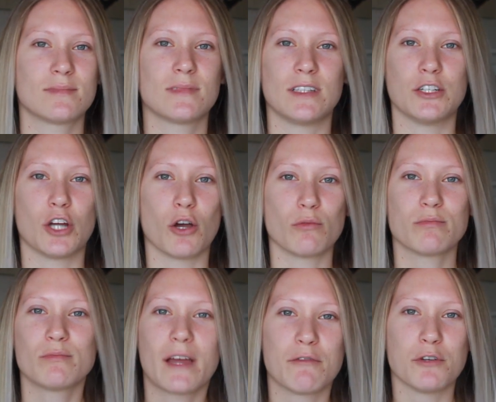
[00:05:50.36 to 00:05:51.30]
you know,
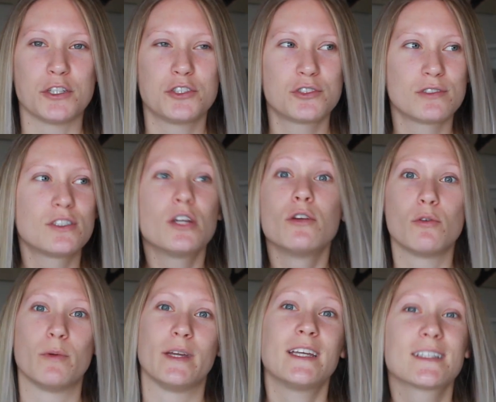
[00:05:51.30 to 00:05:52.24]
every
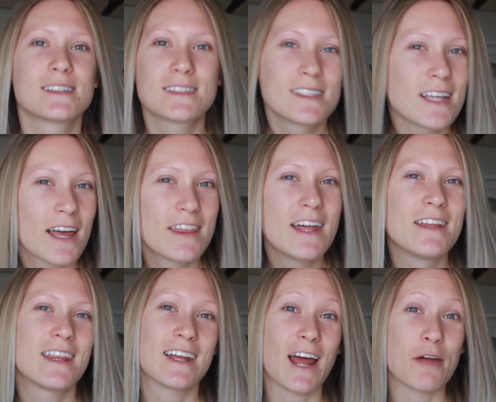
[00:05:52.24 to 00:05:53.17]
2 weeks
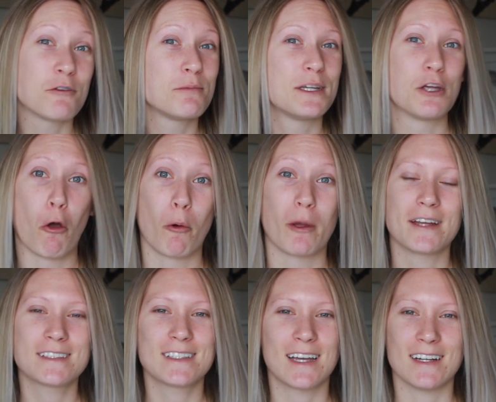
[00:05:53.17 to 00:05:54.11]
that I would be
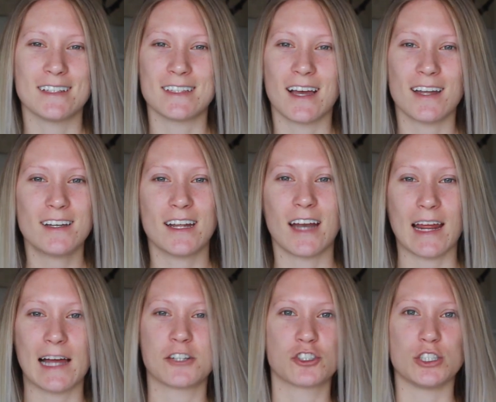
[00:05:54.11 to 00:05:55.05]
going to get it done. And I
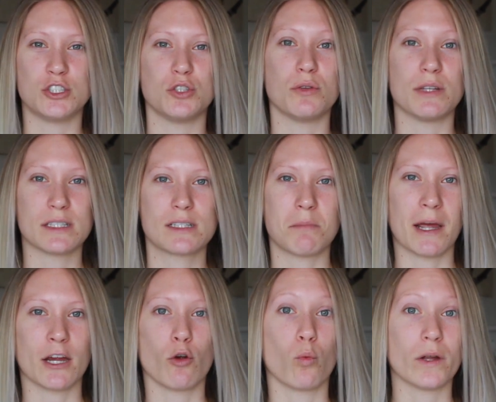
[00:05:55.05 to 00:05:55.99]
actually do this to my
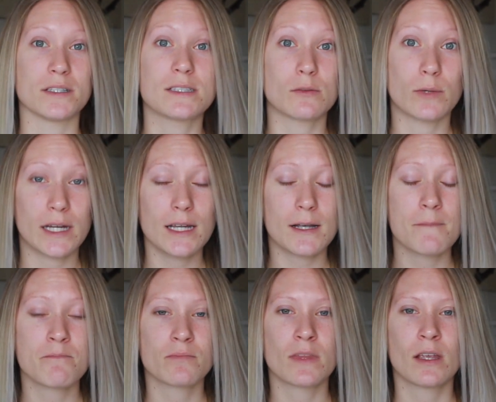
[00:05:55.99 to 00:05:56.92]
hair once a week,
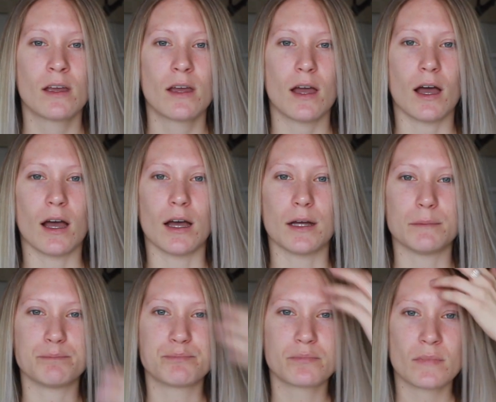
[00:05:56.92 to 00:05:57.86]

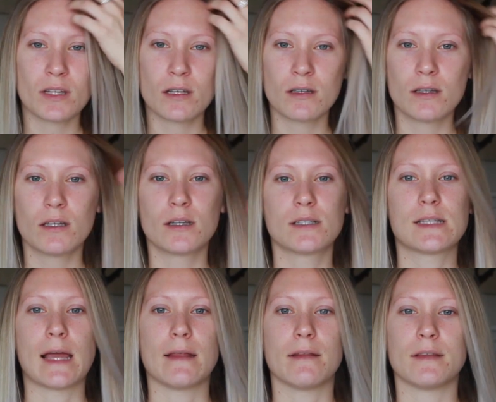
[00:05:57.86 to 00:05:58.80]
because
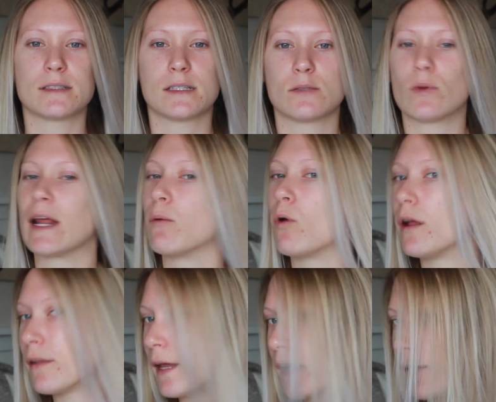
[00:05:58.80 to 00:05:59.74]
this is what I
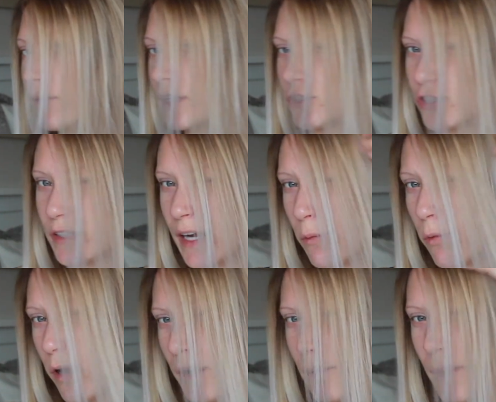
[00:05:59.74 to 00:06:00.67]
want. Like, eventually I
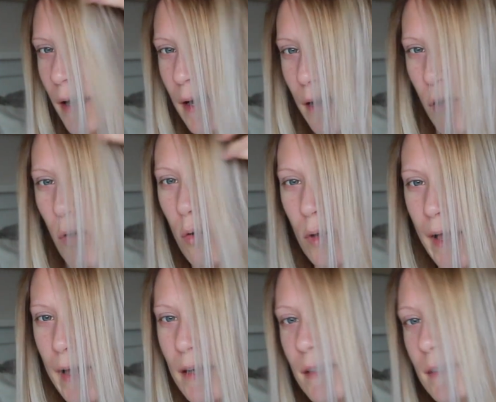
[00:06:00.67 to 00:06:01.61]
want my whole head